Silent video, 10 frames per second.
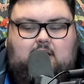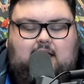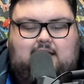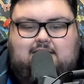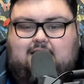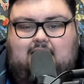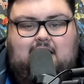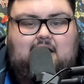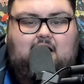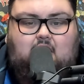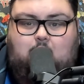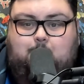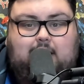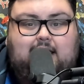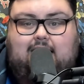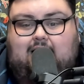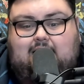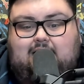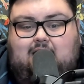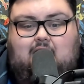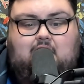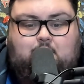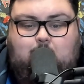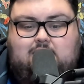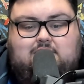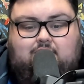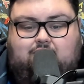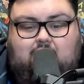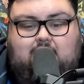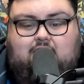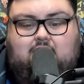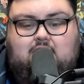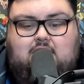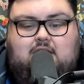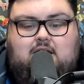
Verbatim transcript: He's a kill or be killed aggressive fighter.